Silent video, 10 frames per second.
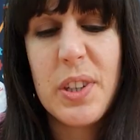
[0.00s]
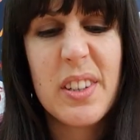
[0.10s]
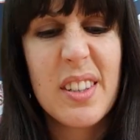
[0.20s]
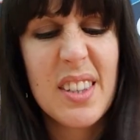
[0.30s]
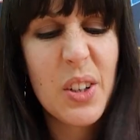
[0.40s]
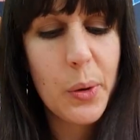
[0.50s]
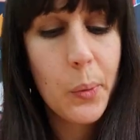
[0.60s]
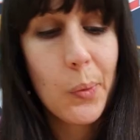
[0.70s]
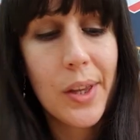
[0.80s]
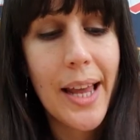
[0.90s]
because it's got
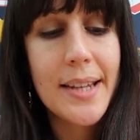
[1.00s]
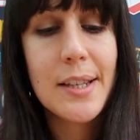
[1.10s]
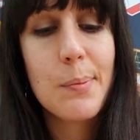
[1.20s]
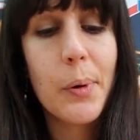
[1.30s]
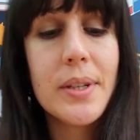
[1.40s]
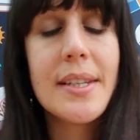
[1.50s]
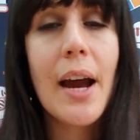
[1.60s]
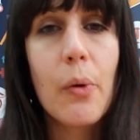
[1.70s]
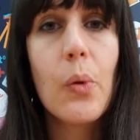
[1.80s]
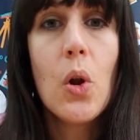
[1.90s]
all the letters pointed
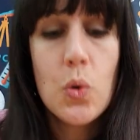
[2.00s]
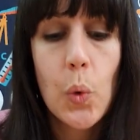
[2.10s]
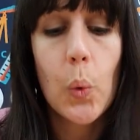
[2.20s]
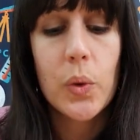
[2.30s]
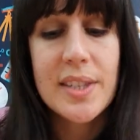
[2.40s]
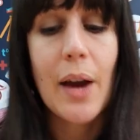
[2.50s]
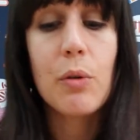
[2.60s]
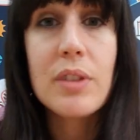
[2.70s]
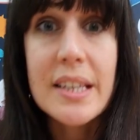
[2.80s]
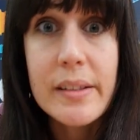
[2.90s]
out, north,
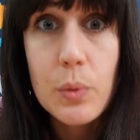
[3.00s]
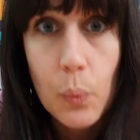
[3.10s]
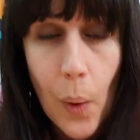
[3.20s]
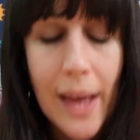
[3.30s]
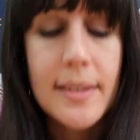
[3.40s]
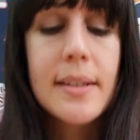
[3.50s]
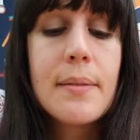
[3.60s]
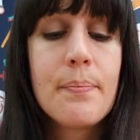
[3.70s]
south, east and west.